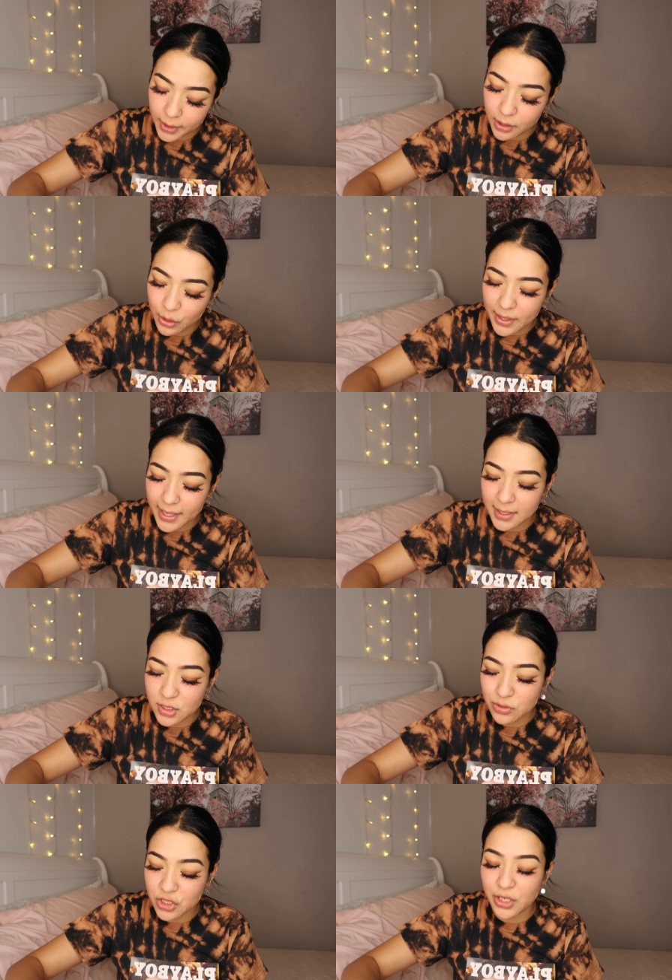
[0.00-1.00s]
We're going to go ahead
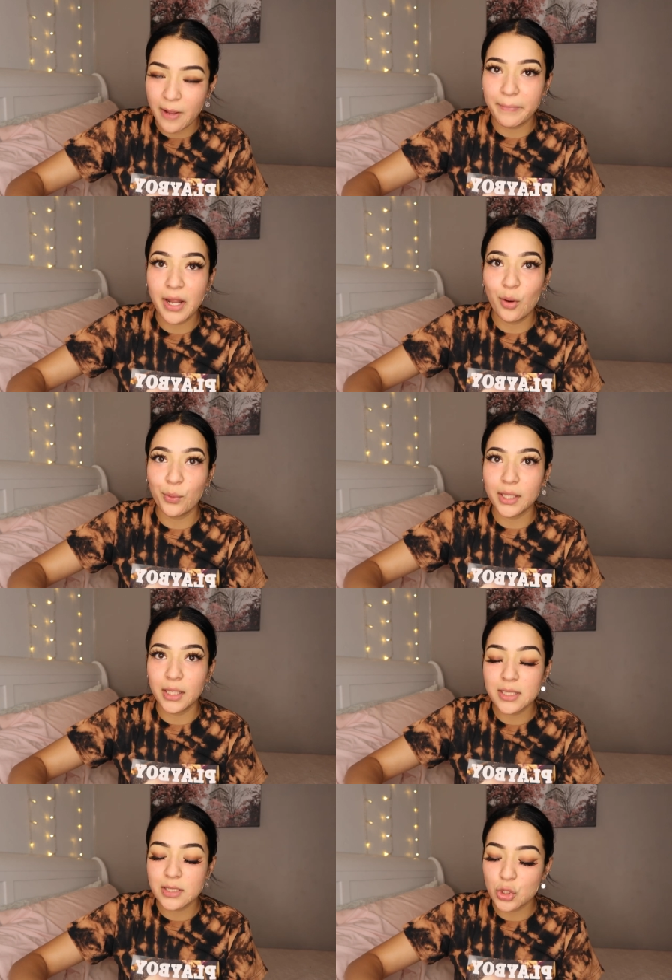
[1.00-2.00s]
and switch it up now. We're going
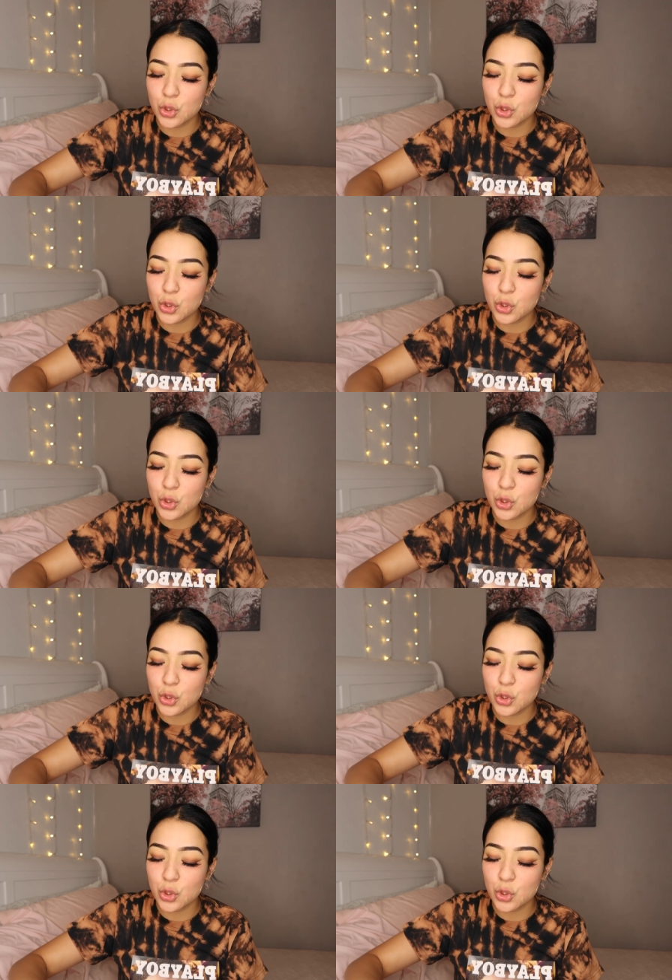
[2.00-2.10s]
to listen